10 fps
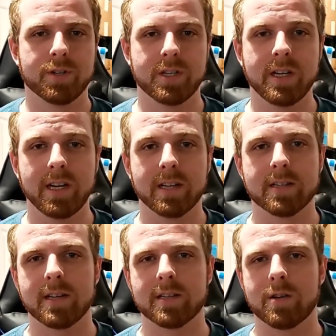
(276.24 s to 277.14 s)

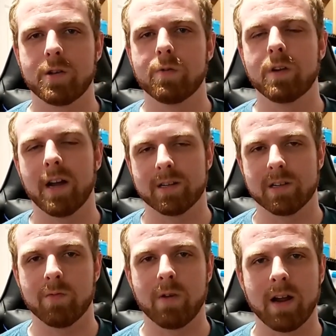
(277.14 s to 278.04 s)
machines, and so you would
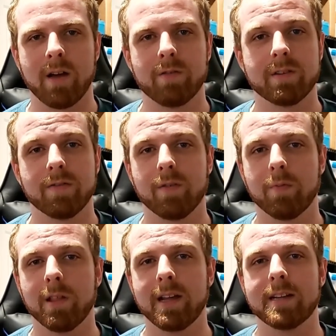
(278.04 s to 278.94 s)
actually write out different
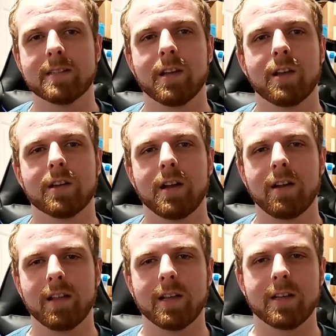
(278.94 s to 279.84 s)
plays,
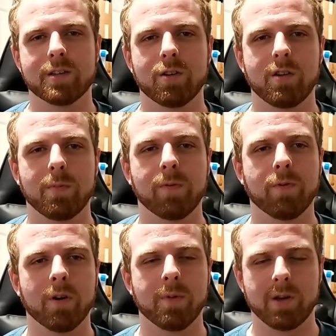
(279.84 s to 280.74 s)
kind of like I showed you
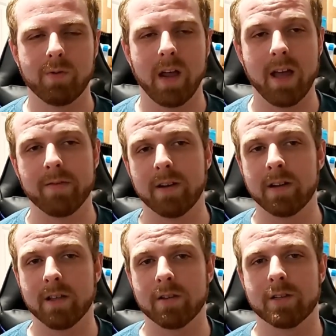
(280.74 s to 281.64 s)
before, but you would have
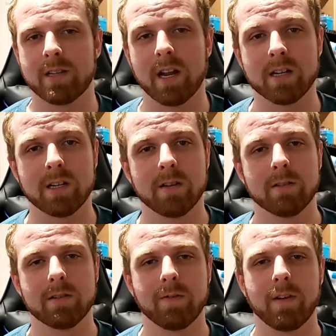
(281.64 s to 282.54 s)
another
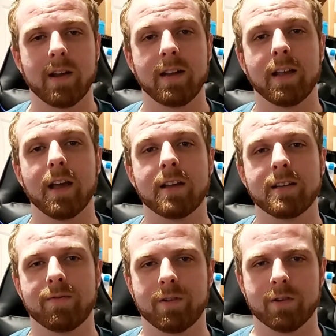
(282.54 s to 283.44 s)
section defining a
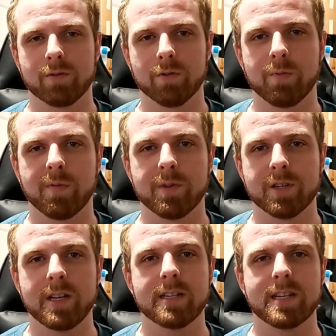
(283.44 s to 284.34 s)
different group of
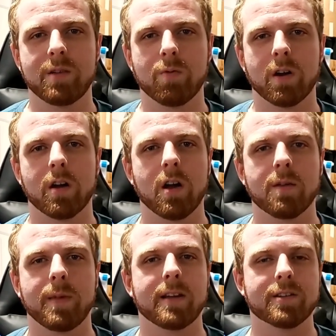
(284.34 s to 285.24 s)
machines that you want to
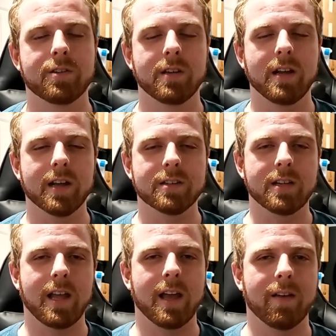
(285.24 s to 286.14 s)
automate. And so you can
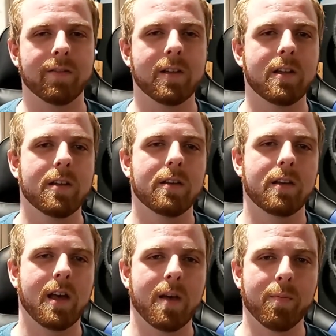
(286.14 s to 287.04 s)
actually have
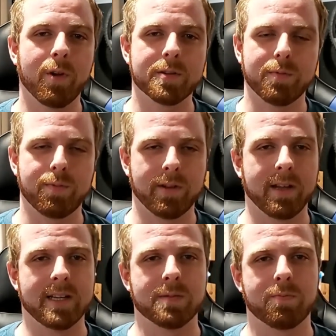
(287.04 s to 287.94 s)
multiple
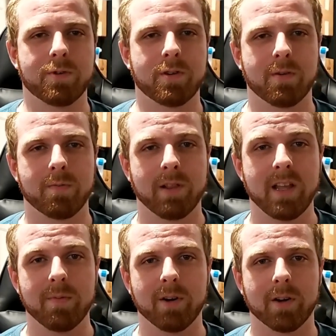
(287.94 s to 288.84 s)
plays per
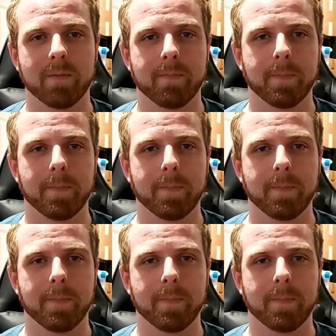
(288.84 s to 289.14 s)
playbook.